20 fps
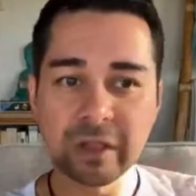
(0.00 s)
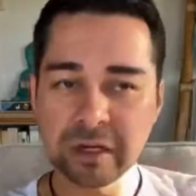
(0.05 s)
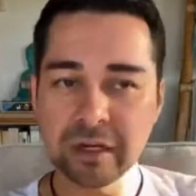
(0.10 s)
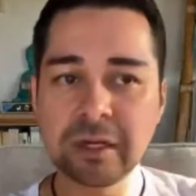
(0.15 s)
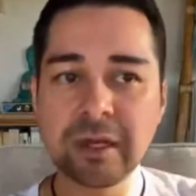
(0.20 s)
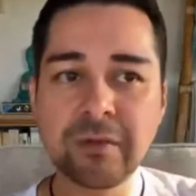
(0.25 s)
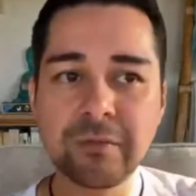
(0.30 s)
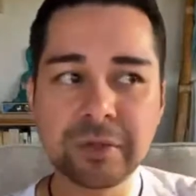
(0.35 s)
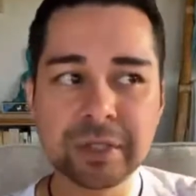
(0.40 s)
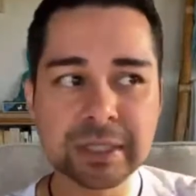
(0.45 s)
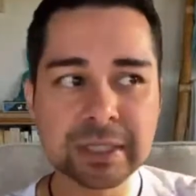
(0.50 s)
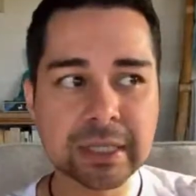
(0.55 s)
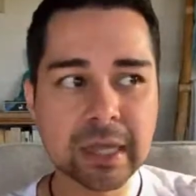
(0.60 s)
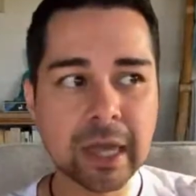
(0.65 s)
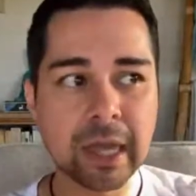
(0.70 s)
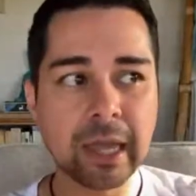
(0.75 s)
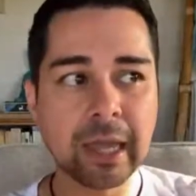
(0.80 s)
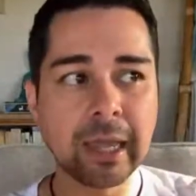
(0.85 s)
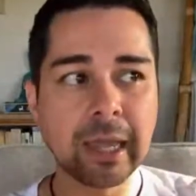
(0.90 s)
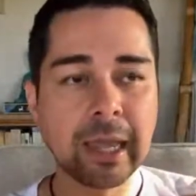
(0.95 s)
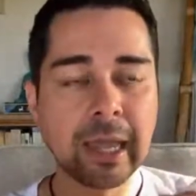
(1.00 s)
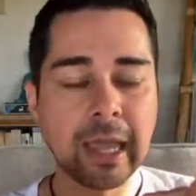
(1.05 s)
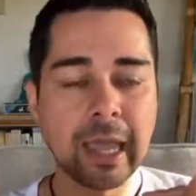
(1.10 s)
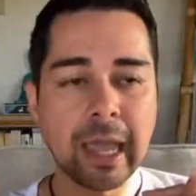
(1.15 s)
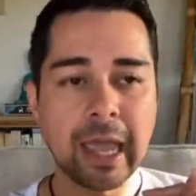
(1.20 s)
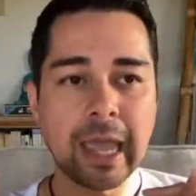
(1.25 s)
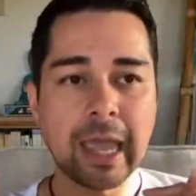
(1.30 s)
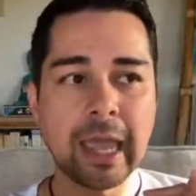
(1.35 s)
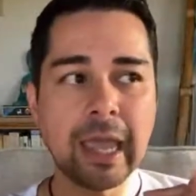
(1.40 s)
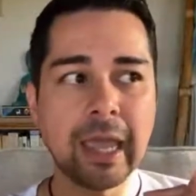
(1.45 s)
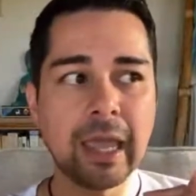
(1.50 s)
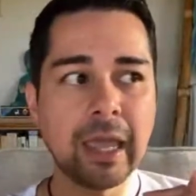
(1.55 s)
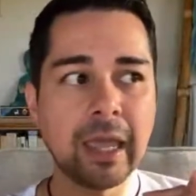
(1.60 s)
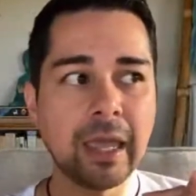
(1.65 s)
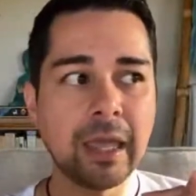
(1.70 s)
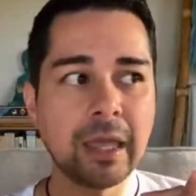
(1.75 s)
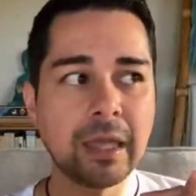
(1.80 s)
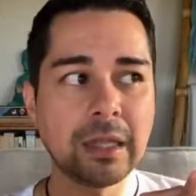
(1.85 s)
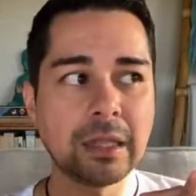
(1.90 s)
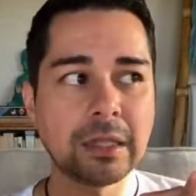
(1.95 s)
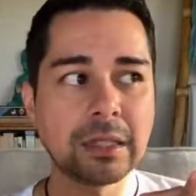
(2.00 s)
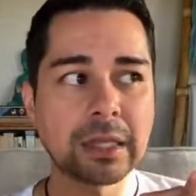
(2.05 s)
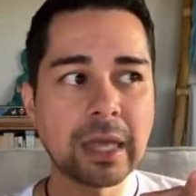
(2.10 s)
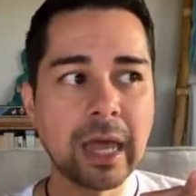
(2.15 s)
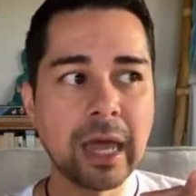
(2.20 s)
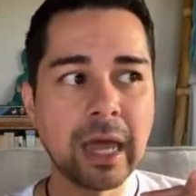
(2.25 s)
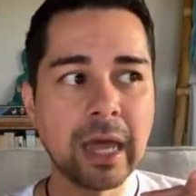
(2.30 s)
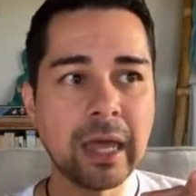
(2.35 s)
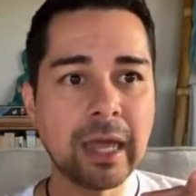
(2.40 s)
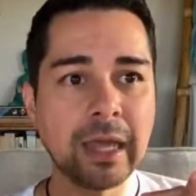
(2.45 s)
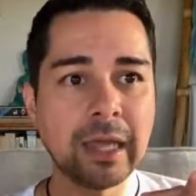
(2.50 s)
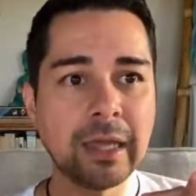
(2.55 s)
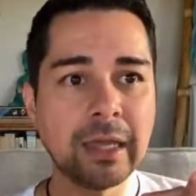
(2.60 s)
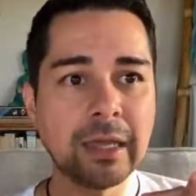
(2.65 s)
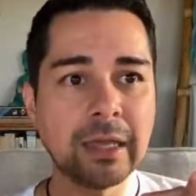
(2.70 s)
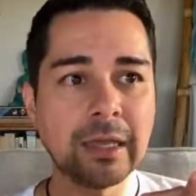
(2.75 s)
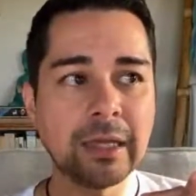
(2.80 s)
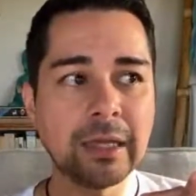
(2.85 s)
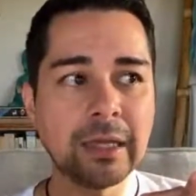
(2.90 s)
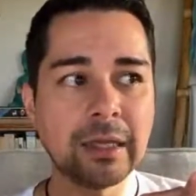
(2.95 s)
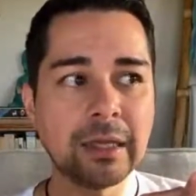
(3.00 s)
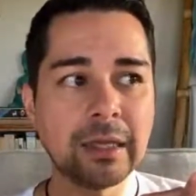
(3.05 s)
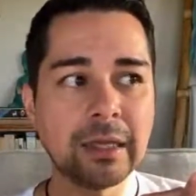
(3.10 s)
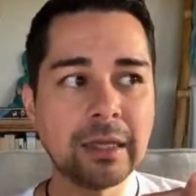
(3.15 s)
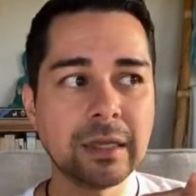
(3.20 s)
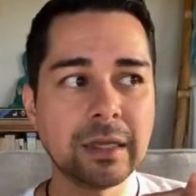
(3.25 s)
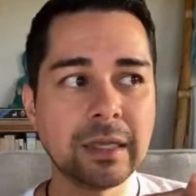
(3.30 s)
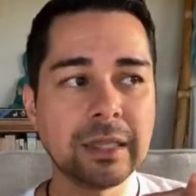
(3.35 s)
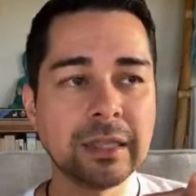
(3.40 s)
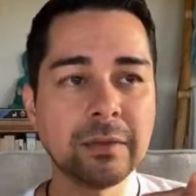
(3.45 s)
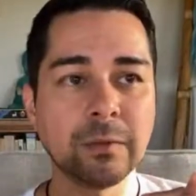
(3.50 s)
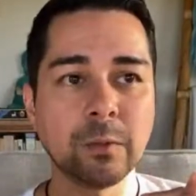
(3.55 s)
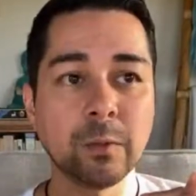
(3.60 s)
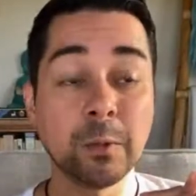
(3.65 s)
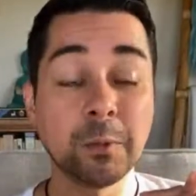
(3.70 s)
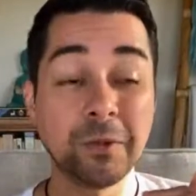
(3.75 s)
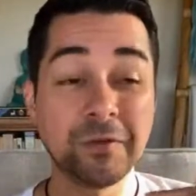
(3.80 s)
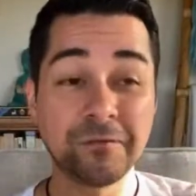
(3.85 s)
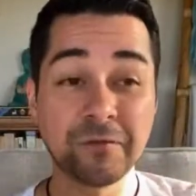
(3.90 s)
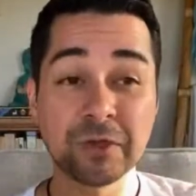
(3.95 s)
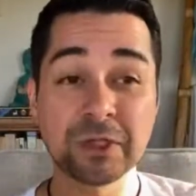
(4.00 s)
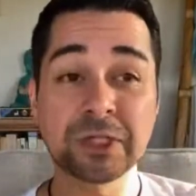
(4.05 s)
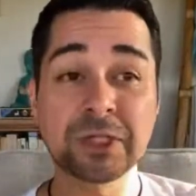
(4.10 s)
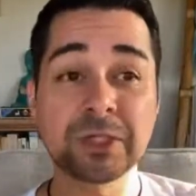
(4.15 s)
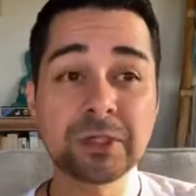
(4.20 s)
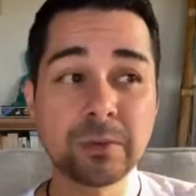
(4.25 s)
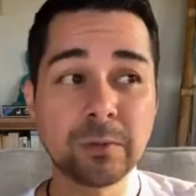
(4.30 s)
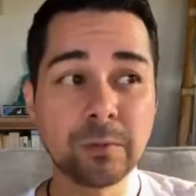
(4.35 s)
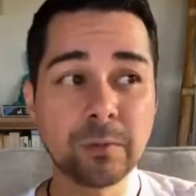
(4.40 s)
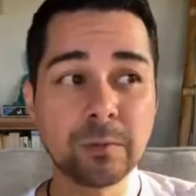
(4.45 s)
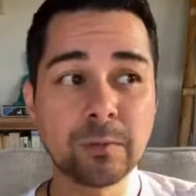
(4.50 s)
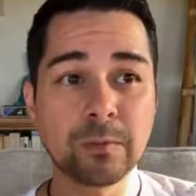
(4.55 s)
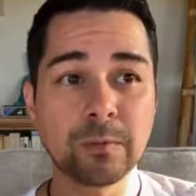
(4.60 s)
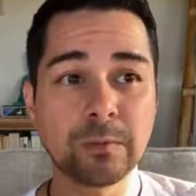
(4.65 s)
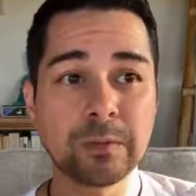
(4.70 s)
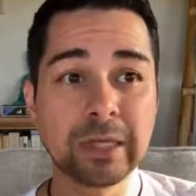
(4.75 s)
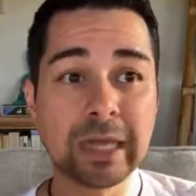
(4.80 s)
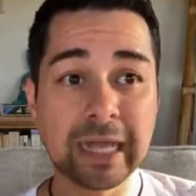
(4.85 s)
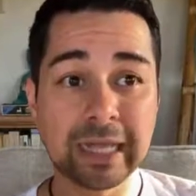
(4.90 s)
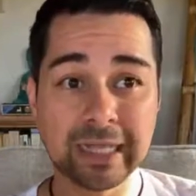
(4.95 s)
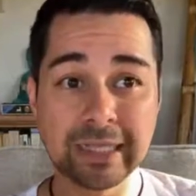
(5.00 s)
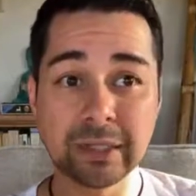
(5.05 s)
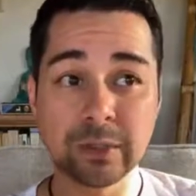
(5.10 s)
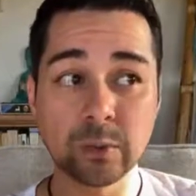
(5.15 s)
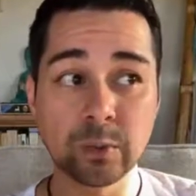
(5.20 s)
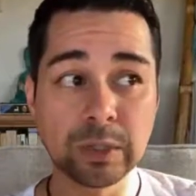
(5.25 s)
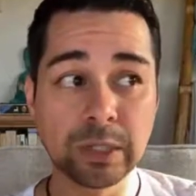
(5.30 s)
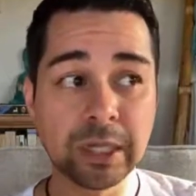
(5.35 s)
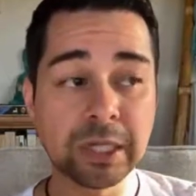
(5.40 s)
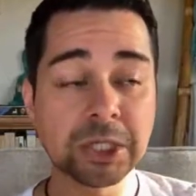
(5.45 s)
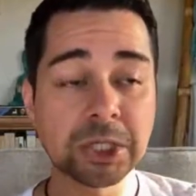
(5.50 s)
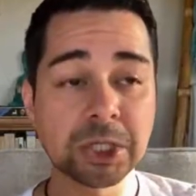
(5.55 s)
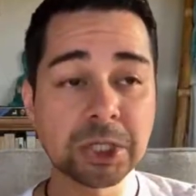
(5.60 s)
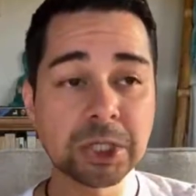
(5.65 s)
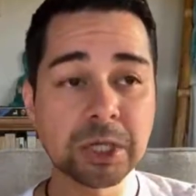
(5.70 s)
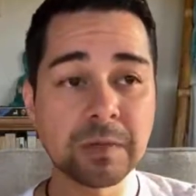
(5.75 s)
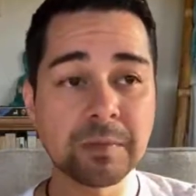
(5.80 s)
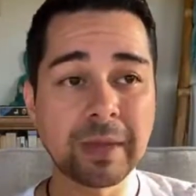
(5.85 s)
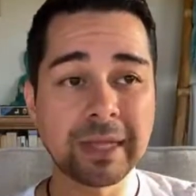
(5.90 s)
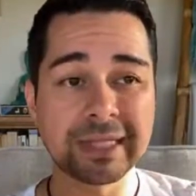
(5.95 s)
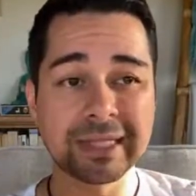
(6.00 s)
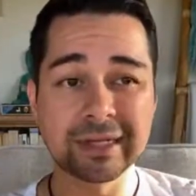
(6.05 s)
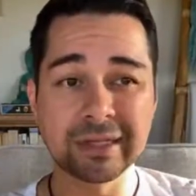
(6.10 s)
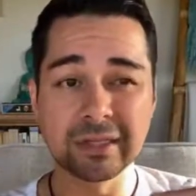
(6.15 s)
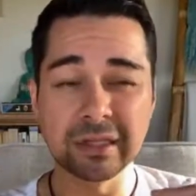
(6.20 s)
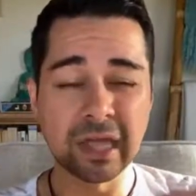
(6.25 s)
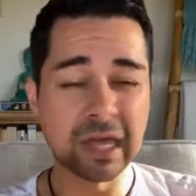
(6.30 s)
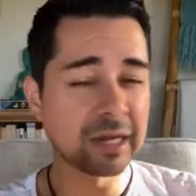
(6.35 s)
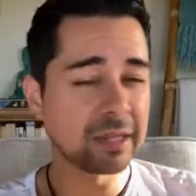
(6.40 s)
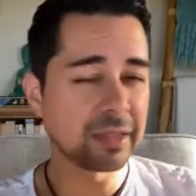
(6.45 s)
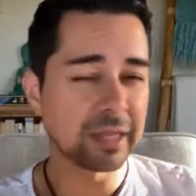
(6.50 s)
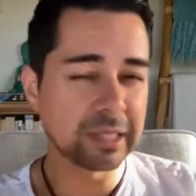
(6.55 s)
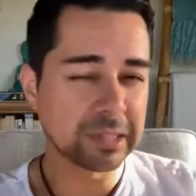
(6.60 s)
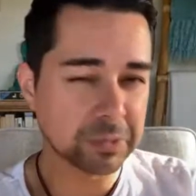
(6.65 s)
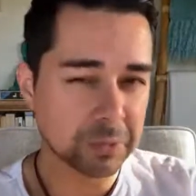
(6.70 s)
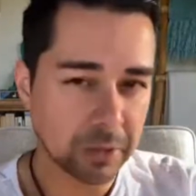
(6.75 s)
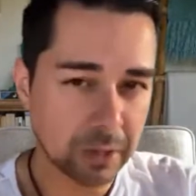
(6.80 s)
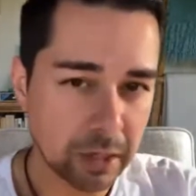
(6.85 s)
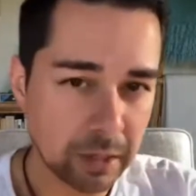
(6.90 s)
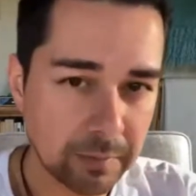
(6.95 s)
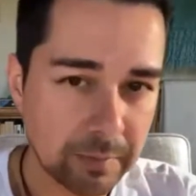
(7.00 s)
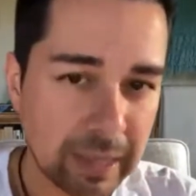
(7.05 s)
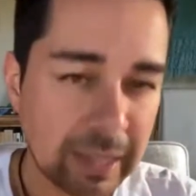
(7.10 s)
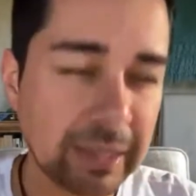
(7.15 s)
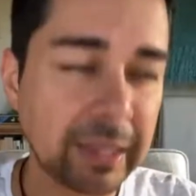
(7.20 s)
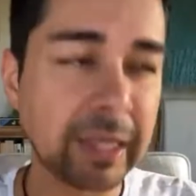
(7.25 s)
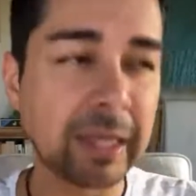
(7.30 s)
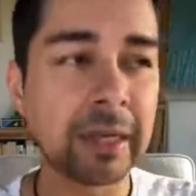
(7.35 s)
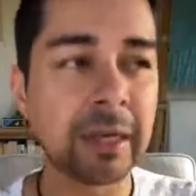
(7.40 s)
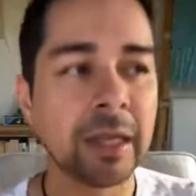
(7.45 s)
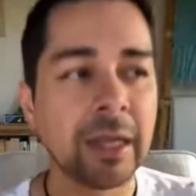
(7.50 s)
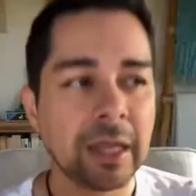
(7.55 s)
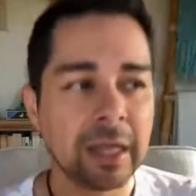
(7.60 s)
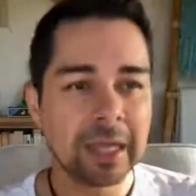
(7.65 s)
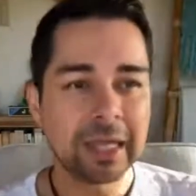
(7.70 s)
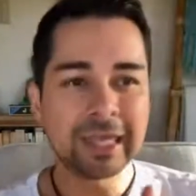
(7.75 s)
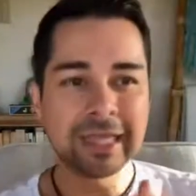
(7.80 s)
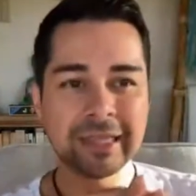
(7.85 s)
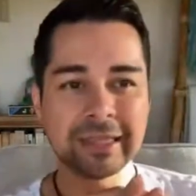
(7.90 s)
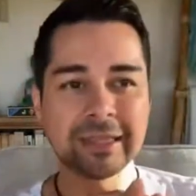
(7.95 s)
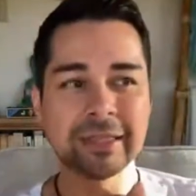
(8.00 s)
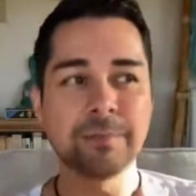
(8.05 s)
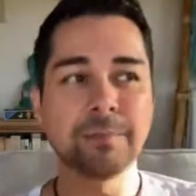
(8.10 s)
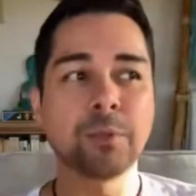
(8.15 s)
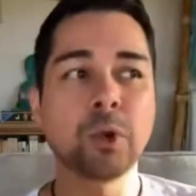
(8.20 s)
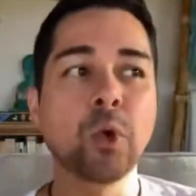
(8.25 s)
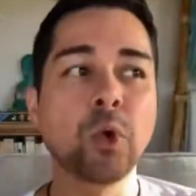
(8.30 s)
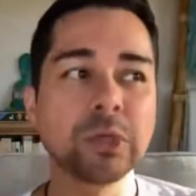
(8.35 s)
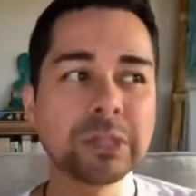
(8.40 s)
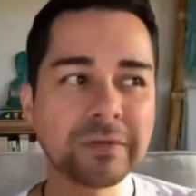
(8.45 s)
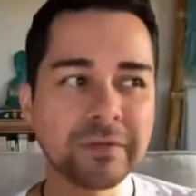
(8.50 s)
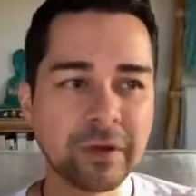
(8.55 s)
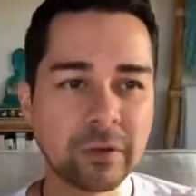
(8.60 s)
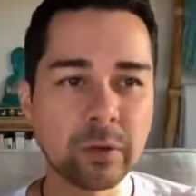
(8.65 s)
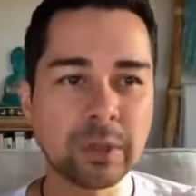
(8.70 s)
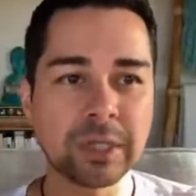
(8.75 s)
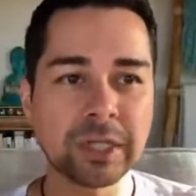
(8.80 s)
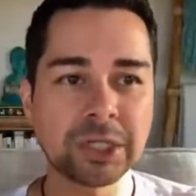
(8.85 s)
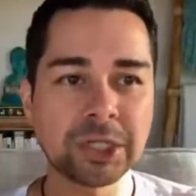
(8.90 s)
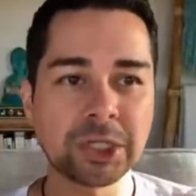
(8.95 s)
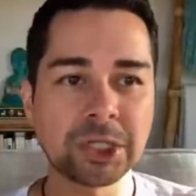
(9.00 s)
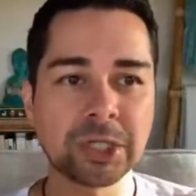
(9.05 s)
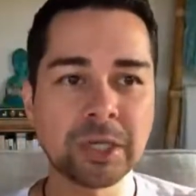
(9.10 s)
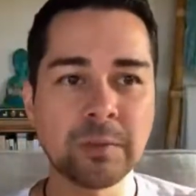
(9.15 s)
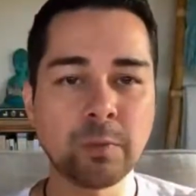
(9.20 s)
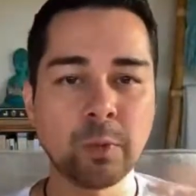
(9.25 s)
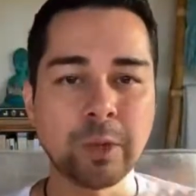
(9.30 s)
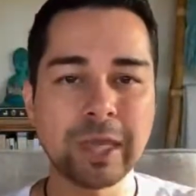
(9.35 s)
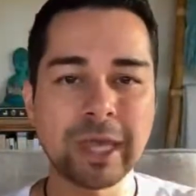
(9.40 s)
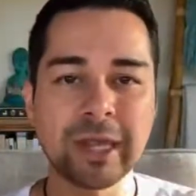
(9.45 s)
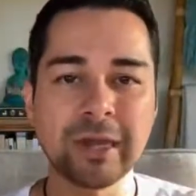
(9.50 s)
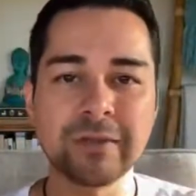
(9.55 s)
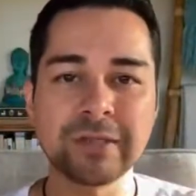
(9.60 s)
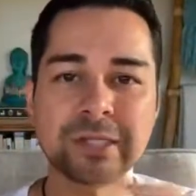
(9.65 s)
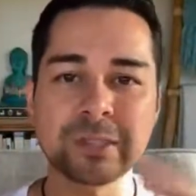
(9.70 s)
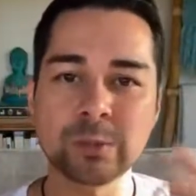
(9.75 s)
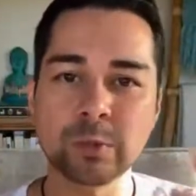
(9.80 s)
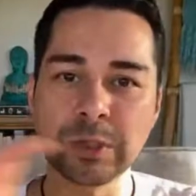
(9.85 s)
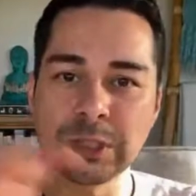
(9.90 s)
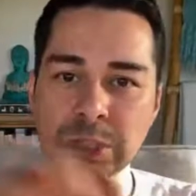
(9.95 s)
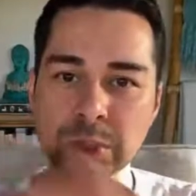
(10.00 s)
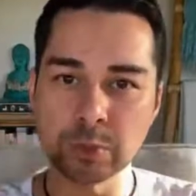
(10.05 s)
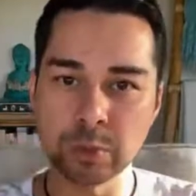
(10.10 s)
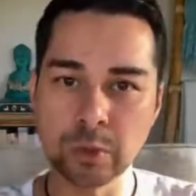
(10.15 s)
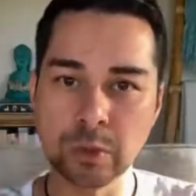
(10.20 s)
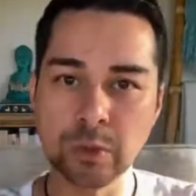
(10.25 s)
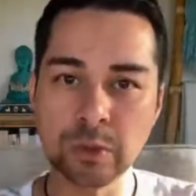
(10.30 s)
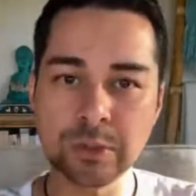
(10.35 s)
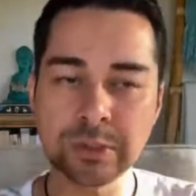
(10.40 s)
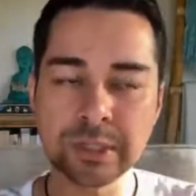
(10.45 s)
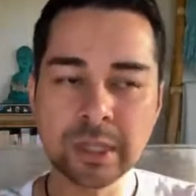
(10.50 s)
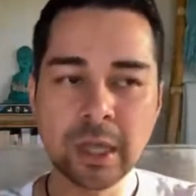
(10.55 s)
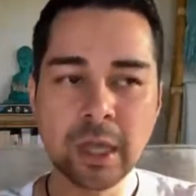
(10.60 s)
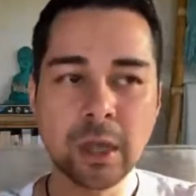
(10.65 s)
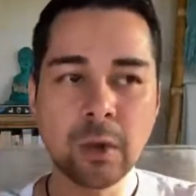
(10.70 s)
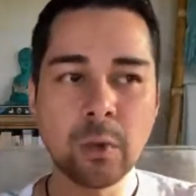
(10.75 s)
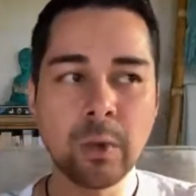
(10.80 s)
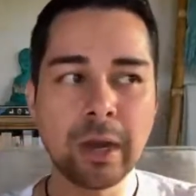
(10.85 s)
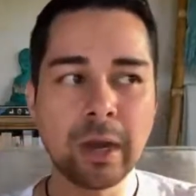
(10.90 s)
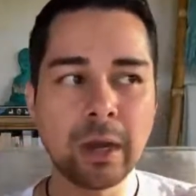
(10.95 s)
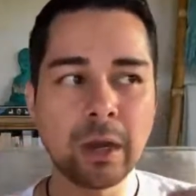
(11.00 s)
fallen in love with this guy, and when we first got in a relationship, I did a lot of things for him. And then in the course of our relationship, we kind of switched roles,